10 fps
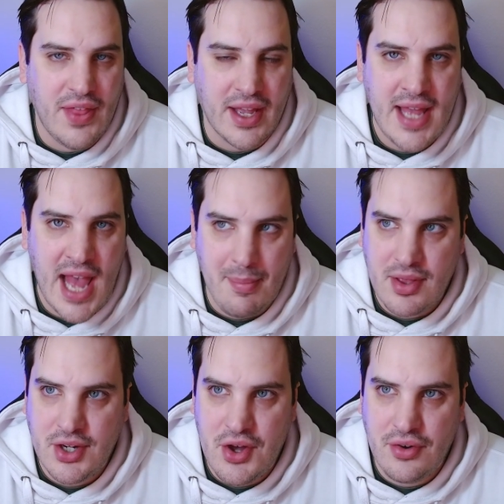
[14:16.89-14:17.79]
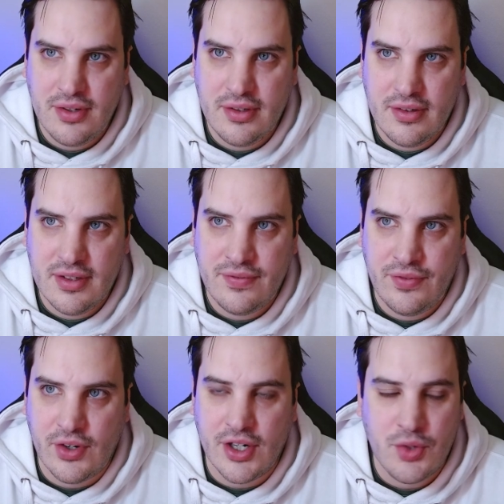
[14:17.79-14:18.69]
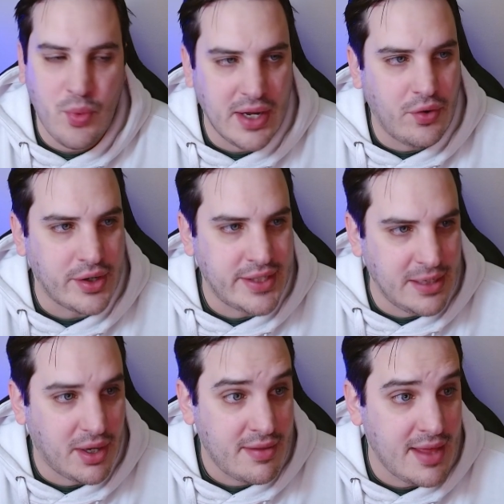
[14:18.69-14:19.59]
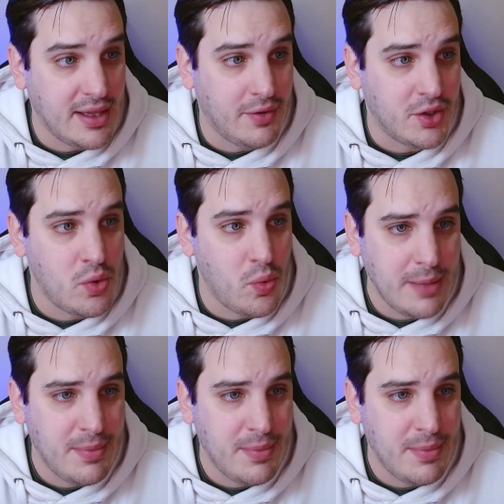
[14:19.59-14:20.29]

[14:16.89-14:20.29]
capstone for 2014 monks at level 20,